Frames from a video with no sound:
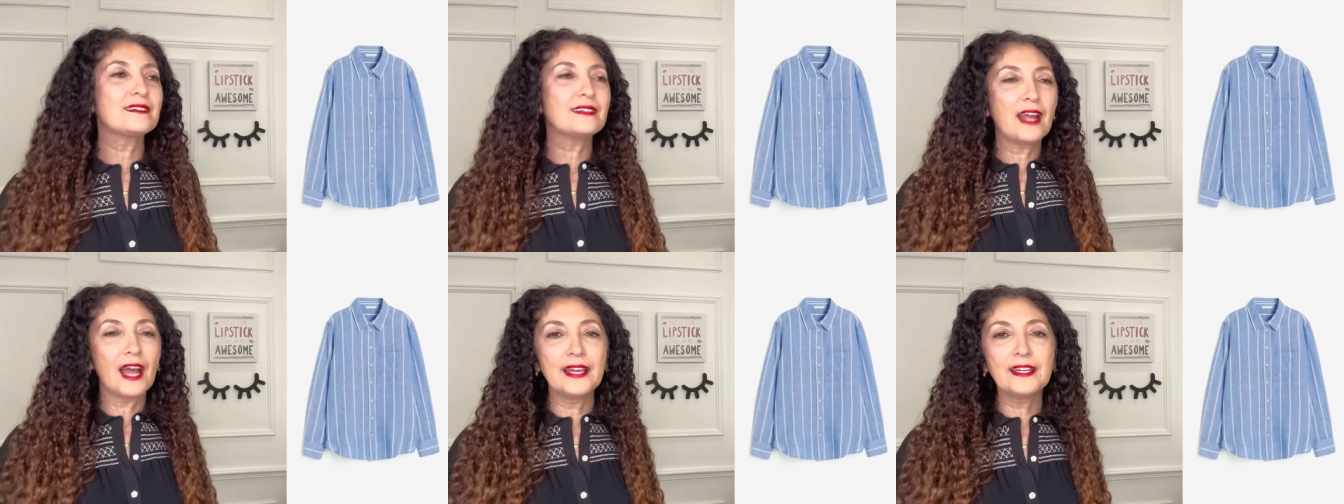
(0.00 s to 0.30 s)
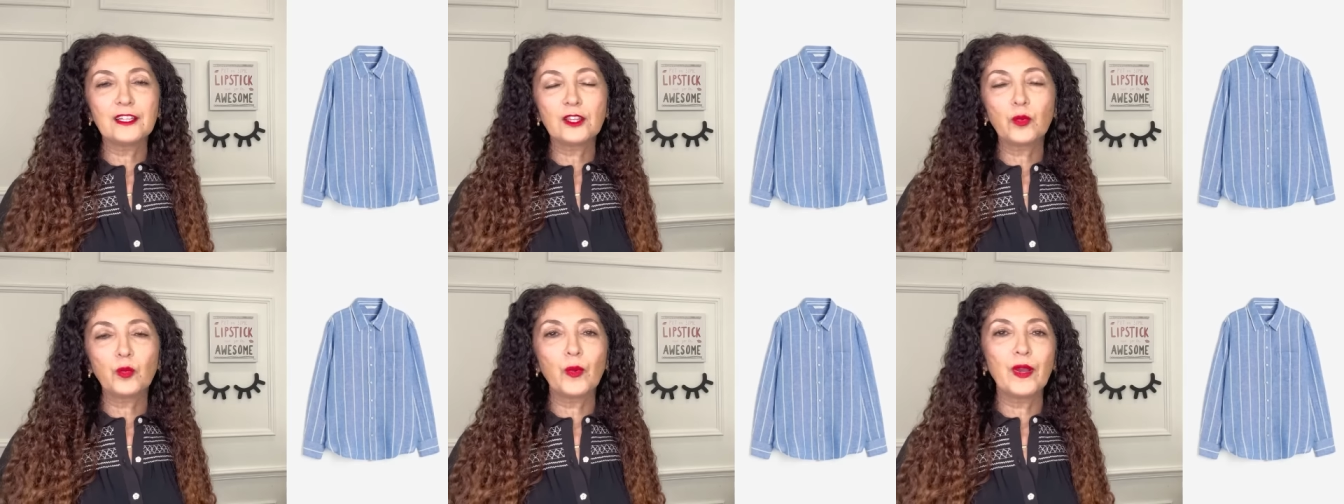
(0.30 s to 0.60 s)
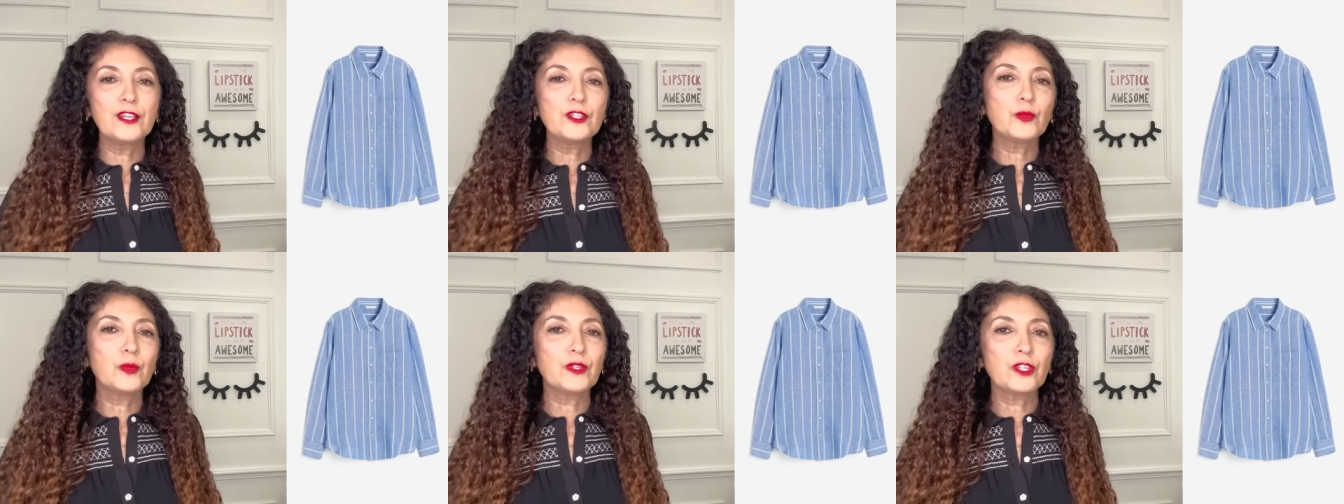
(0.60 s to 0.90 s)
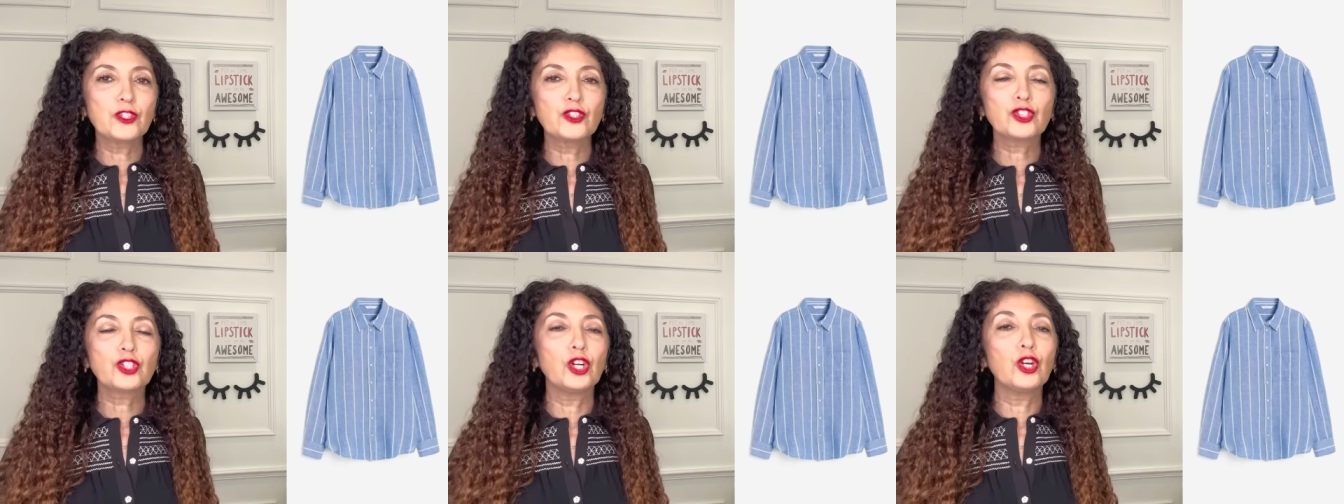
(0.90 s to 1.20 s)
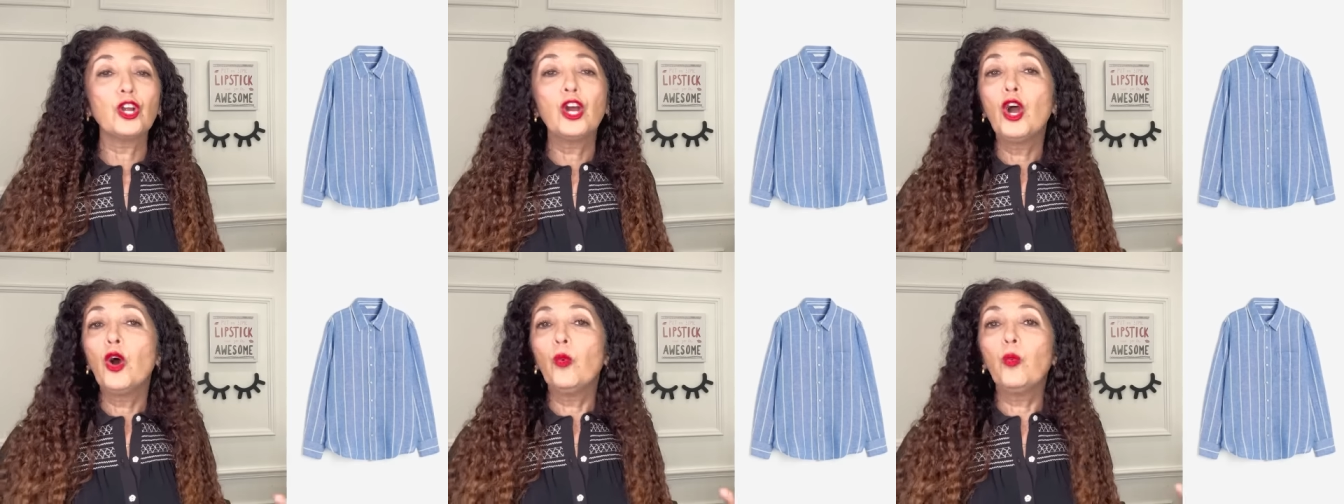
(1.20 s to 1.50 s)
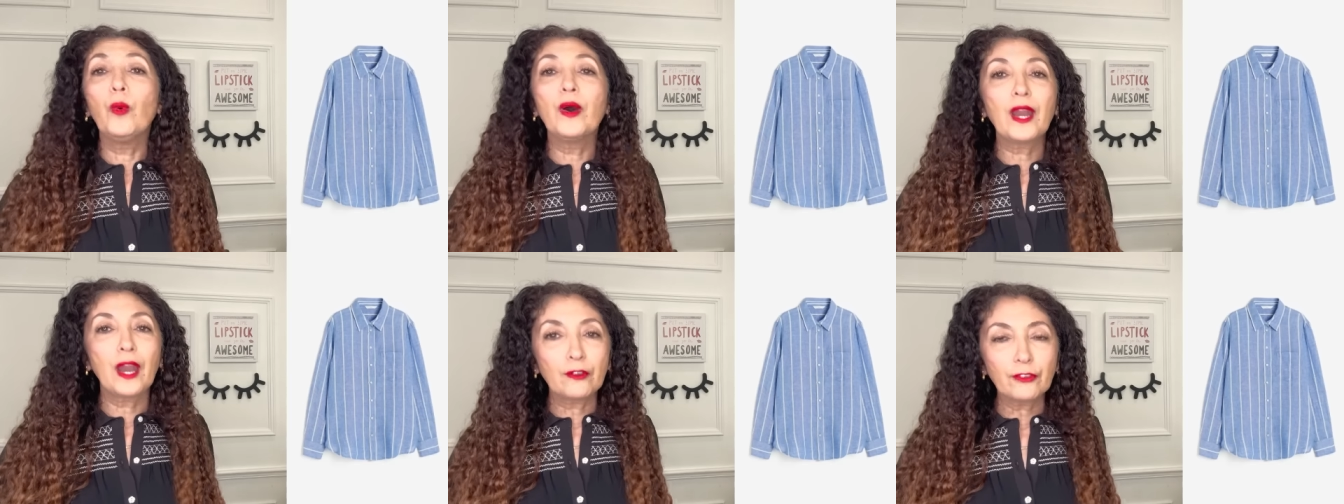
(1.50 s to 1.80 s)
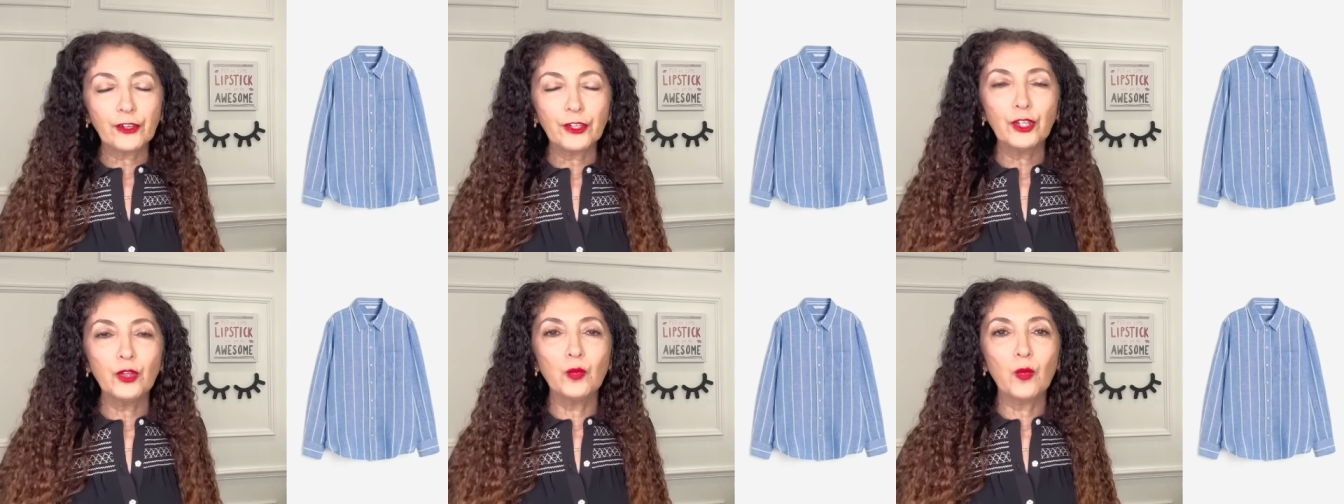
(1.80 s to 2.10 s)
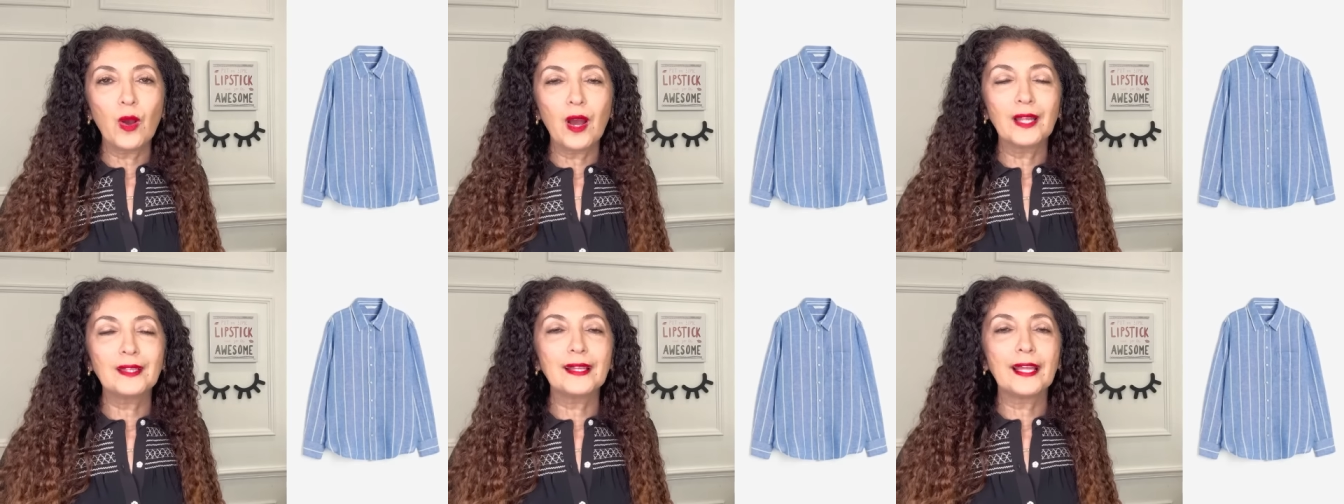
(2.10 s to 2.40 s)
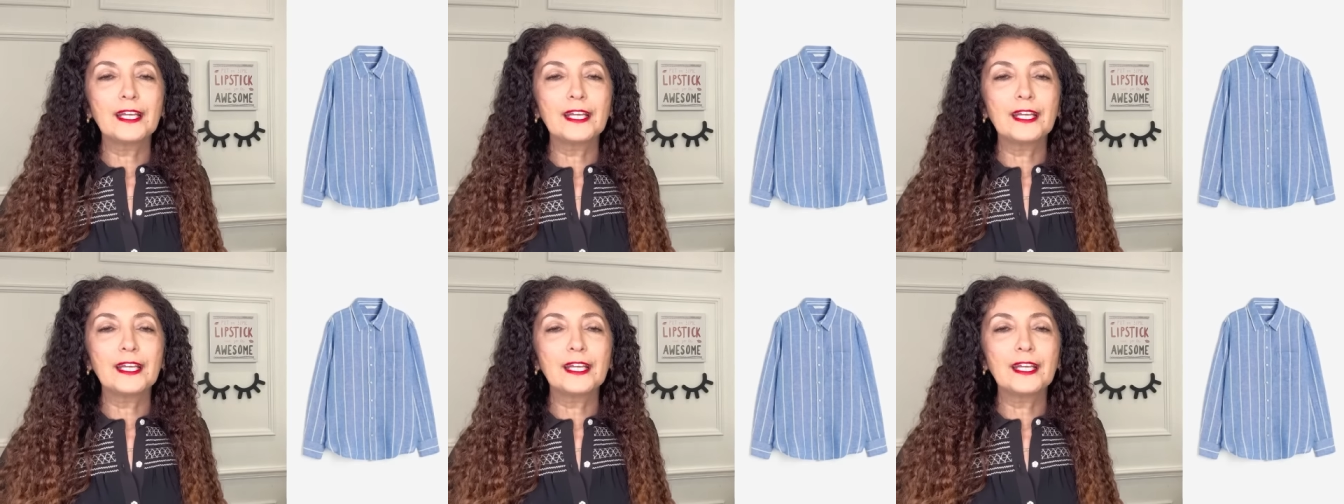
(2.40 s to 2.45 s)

tied at the waist with a skirt, whatever you want.